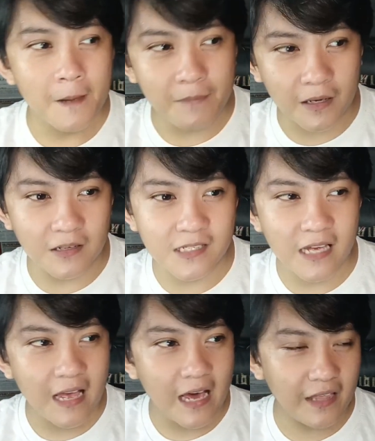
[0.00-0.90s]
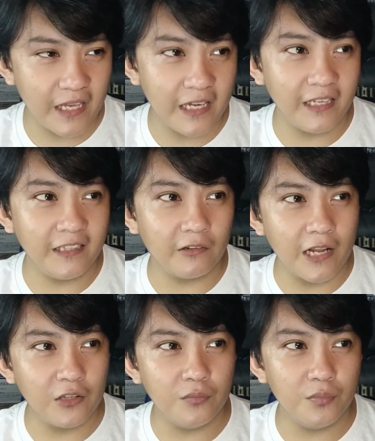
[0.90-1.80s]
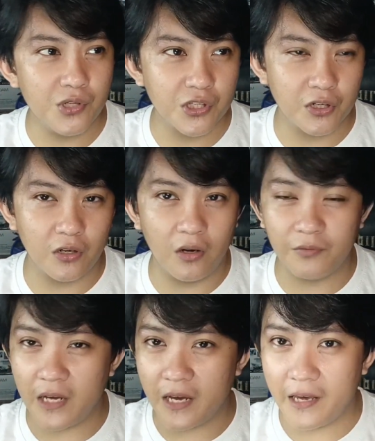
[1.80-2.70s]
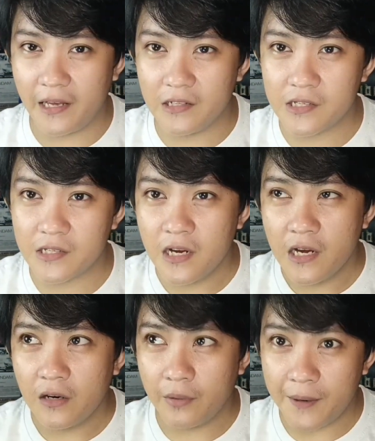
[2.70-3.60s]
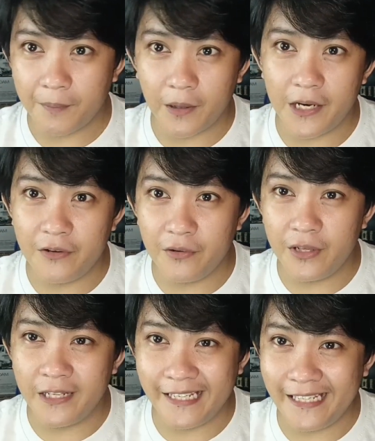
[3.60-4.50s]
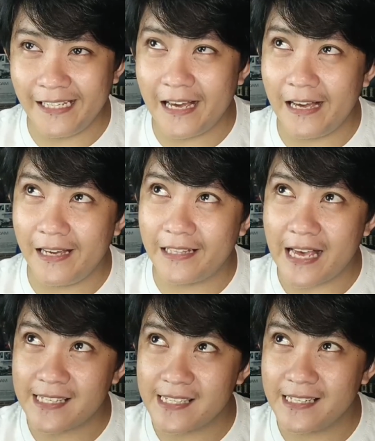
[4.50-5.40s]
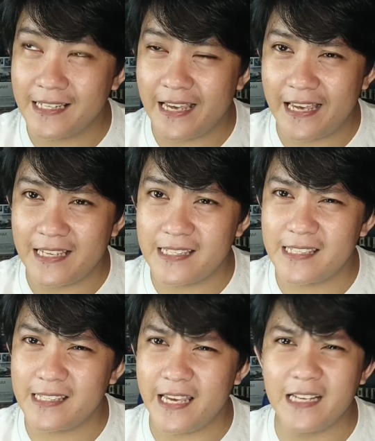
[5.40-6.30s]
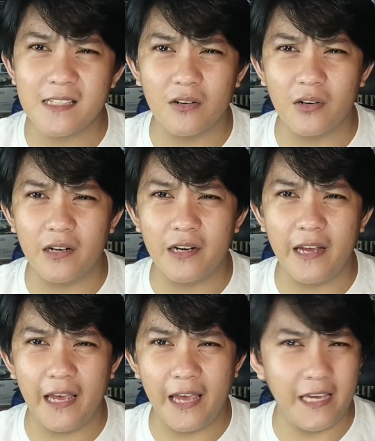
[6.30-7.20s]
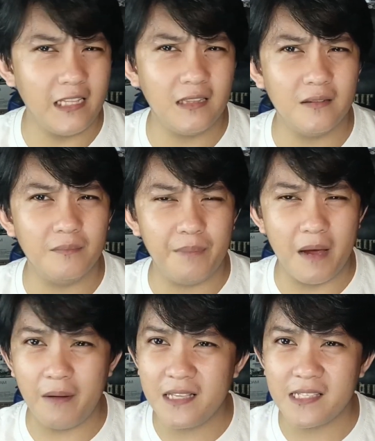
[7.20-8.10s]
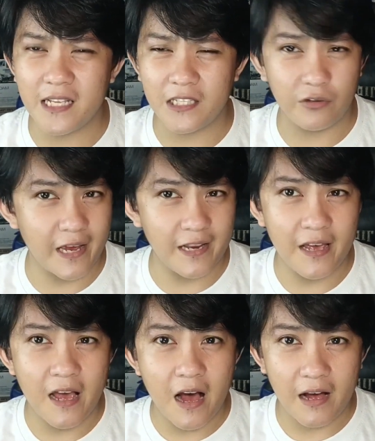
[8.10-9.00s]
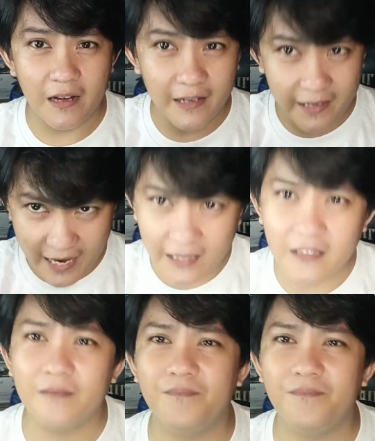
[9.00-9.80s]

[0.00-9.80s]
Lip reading: because I think in the random booster of the Hell's Reaper, you need it has 6 or 8 Beyblades that you can get.